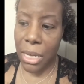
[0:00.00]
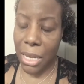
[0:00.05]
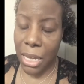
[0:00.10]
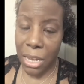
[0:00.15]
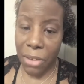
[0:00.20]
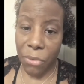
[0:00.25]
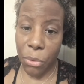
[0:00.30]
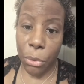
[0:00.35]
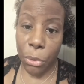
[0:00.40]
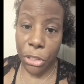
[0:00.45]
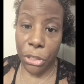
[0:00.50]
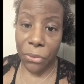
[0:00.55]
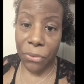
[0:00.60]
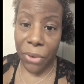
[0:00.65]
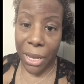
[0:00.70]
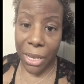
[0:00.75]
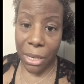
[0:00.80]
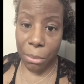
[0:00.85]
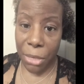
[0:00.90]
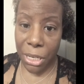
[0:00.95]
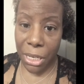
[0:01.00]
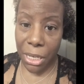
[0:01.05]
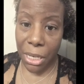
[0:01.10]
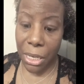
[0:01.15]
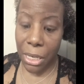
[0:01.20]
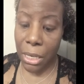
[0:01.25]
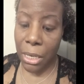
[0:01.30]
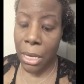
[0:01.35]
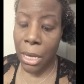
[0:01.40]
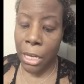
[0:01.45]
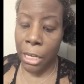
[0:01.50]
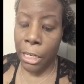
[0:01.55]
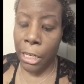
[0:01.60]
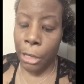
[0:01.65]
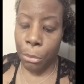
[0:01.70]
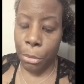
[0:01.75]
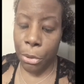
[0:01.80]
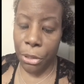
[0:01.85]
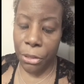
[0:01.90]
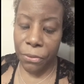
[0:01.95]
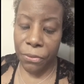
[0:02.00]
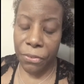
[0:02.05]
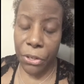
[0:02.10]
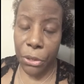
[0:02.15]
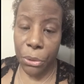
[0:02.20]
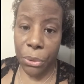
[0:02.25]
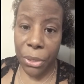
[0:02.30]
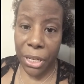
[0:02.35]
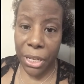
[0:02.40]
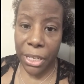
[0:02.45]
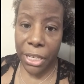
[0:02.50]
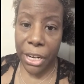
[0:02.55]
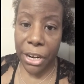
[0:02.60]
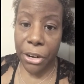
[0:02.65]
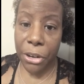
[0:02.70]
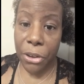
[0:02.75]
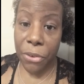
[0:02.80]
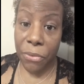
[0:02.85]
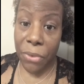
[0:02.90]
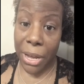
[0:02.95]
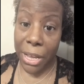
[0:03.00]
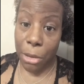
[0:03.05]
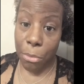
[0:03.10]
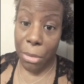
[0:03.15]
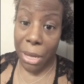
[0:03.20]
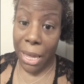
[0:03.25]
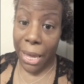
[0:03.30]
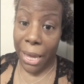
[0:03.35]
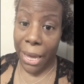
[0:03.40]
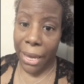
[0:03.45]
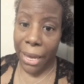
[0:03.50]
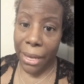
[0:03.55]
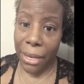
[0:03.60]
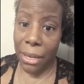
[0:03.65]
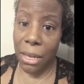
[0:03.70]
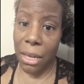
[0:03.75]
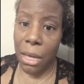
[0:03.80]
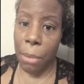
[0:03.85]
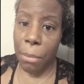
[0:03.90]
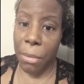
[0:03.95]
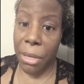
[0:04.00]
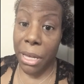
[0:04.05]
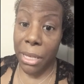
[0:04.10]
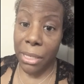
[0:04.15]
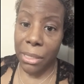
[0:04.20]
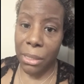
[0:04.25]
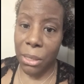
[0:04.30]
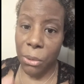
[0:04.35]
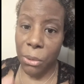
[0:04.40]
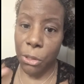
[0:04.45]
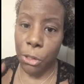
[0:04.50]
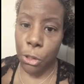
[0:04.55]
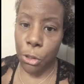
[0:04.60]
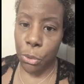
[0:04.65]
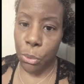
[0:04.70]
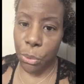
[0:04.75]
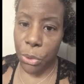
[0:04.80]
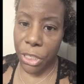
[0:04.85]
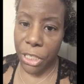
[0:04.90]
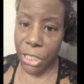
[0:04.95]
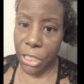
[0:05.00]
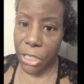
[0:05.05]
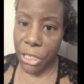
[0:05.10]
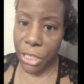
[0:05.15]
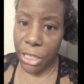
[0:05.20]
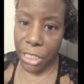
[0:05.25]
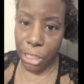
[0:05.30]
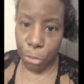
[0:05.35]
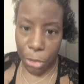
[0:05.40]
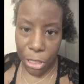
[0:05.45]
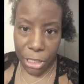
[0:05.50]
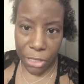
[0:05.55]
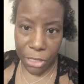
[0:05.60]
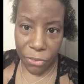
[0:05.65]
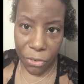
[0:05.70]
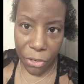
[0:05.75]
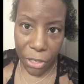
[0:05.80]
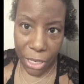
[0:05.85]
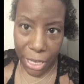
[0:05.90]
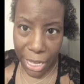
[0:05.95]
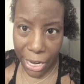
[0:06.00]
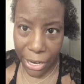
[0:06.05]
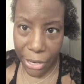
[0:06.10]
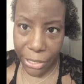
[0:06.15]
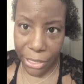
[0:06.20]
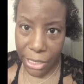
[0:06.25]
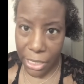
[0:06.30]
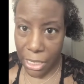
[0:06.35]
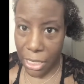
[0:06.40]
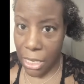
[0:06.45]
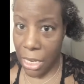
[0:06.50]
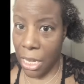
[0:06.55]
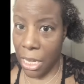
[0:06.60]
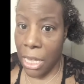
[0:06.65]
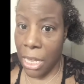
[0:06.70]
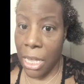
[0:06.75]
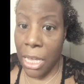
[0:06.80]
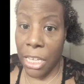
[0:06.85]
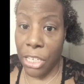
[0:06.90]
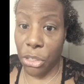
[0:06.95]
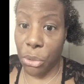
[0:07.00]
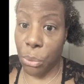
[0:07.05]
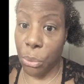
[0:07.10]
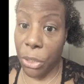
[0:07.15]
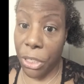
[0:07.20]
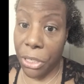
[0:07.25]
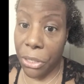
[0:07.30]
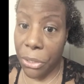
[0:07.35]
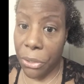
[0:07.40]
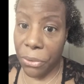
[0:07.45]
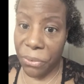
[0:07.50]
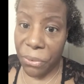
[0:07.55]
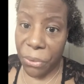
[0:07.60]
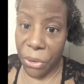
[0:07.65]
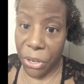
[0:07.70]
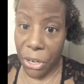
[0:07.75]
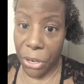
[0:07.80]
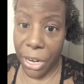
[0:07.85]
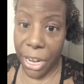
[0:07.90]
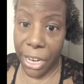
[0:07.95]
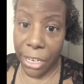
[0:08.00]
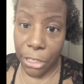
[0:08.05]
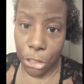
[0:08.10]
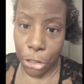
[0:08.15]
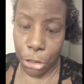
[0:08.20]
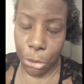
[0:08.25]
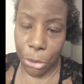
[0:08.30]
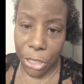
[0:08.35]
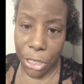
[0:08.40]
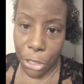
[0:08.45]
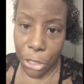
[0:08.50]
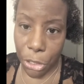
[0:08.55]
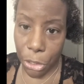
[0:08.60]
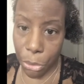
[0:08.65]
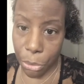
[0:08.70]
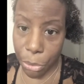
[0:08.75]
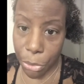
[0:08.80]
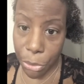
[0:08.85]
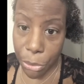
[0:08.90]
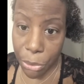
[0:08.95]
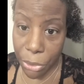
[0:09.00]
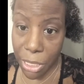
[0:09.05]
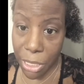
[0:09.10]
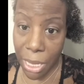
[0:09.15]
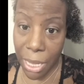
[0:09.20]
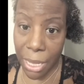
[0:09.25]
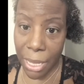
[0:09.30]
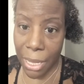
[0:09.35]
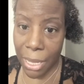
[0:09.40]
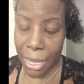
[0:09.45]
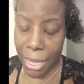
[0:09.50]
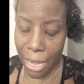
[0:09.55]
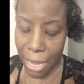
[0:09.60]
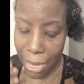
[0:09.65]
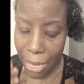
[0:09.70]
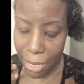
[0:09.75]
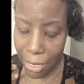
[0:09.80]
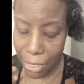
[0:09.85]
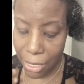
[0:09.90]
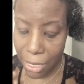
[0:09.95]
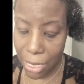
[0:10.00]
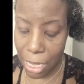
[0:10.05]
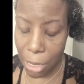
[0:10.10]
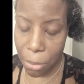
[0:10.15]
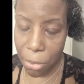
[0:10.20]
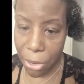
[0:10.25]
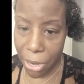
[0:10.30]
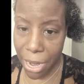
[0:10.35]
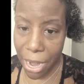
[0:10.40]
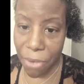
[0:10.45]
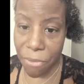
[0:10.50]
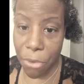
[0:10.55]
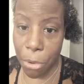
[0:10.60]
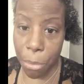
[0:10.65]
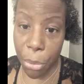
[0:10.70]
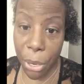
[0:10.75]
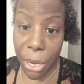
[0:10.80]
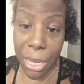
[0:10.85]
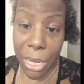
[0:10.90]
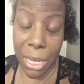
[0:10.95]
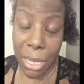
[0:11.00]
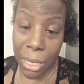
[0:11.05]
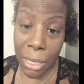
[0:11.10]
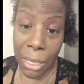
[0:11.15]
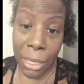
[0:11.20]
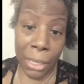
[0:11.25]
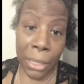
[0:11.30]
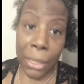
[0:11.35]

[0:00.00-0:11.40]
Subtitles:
Even with your vitamin E, put a few in there, your vitamin A, because those is really good, especially for the keratin. It's really good for your hair to strengthen your roots and keep your hair from breaking.